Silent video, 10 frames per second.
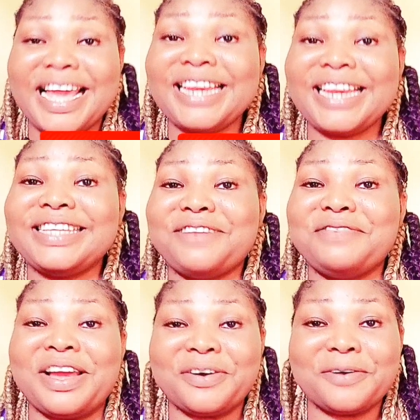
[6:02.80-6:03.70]
anytime
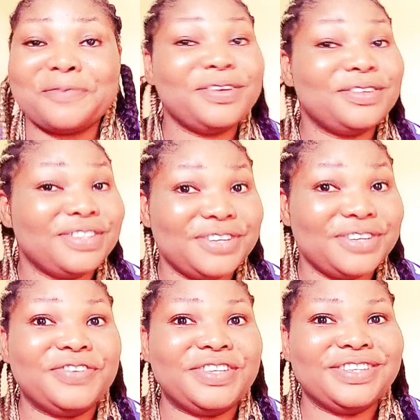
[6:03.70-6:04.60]
I upload
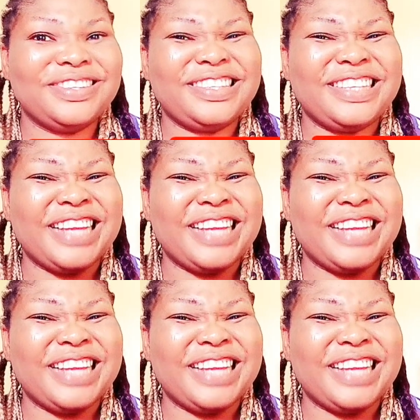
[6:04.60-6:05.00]
new videos.